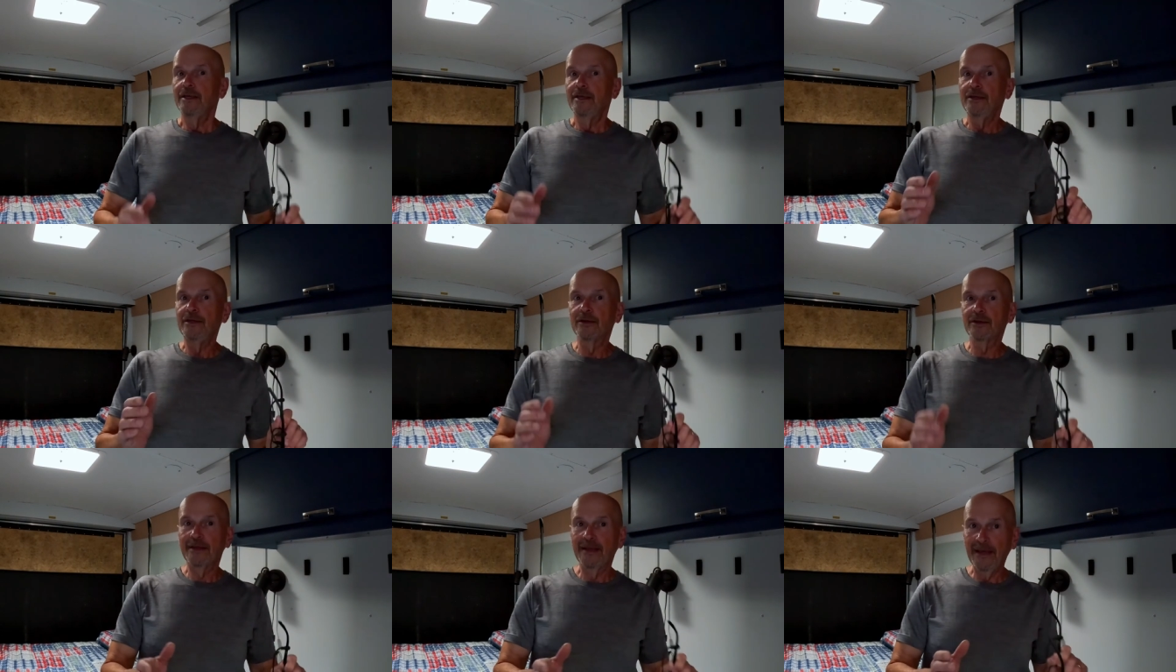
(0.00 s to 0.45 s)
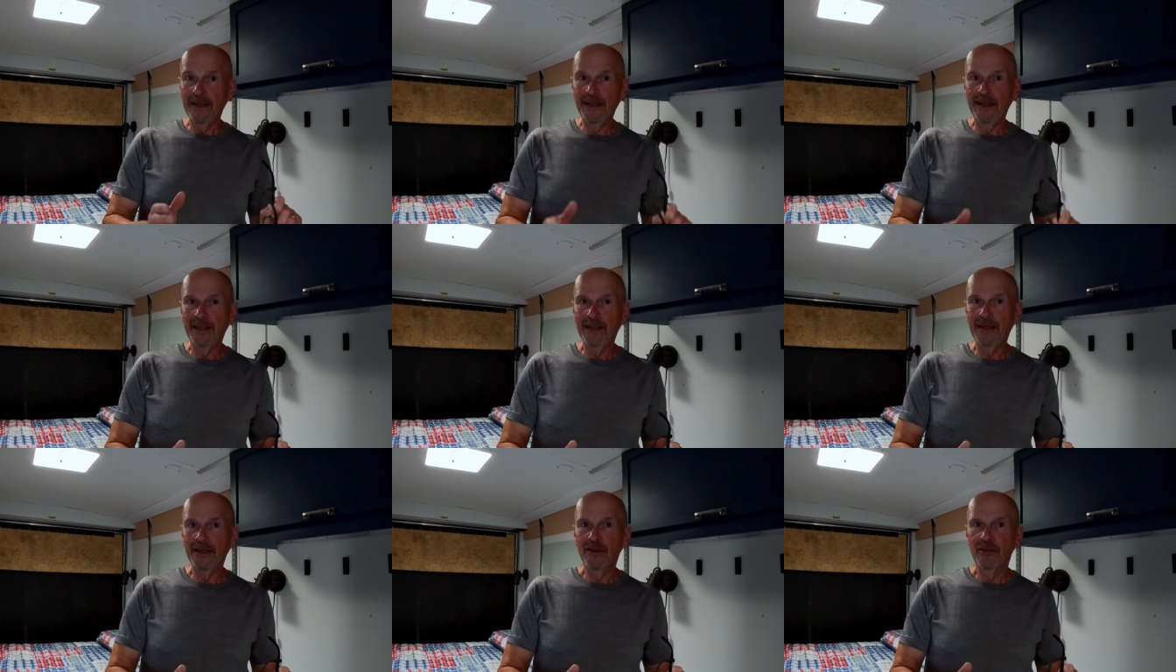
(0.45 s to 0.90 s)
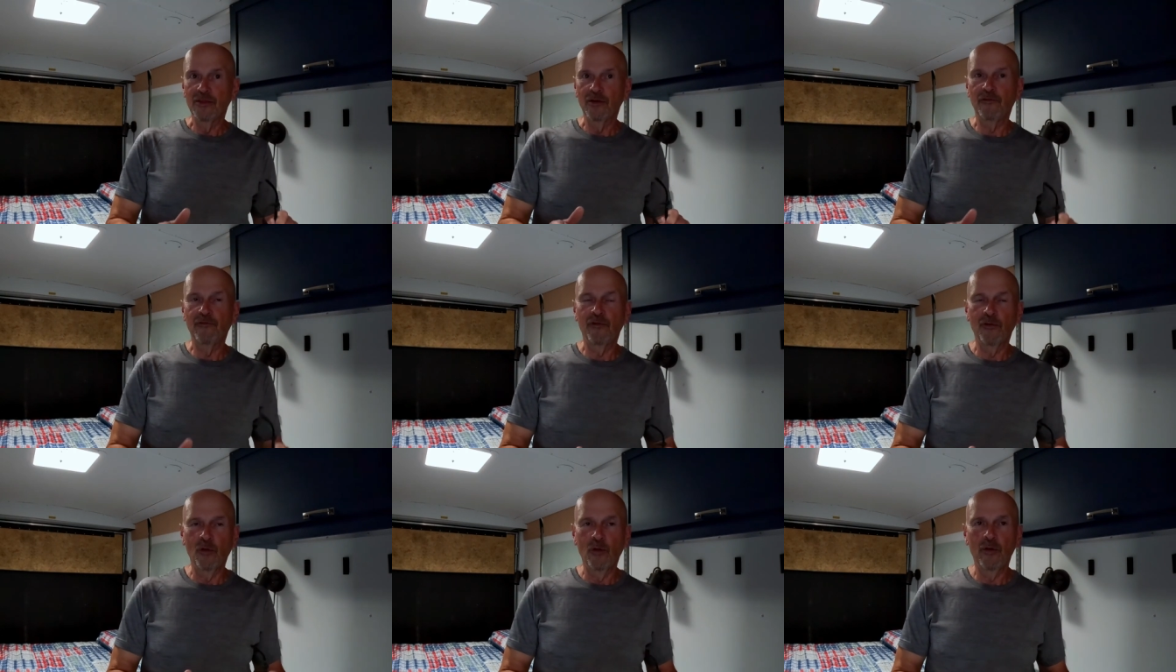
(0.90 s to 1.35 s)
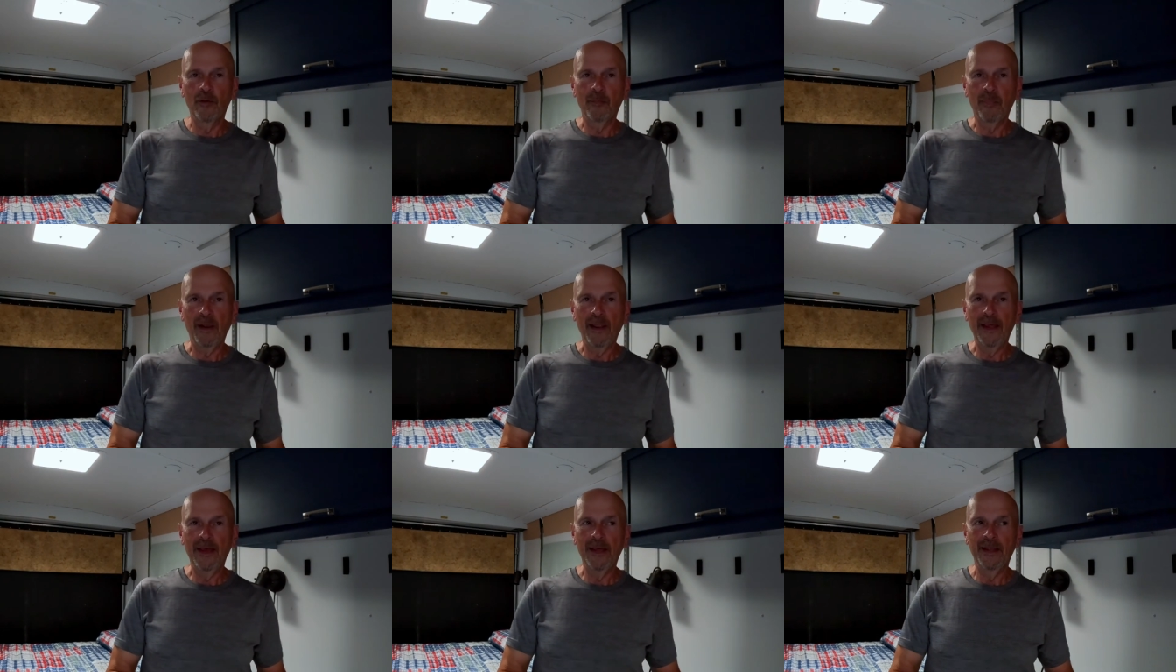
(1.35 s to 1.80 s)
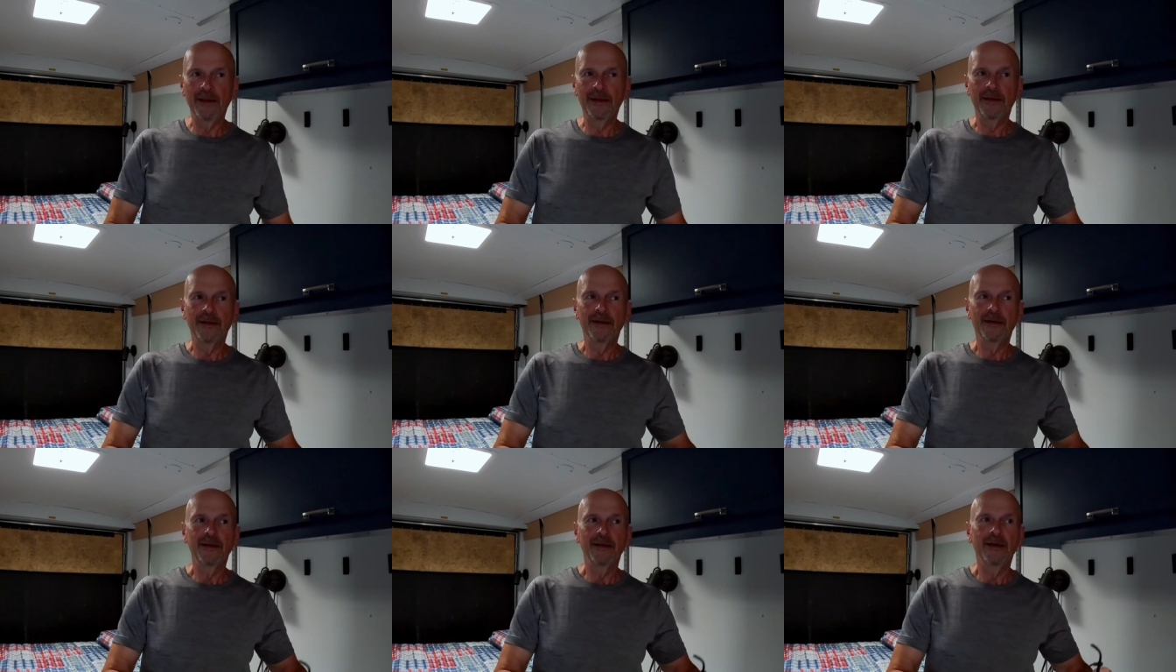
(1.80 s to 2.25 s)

you're getting the floor plan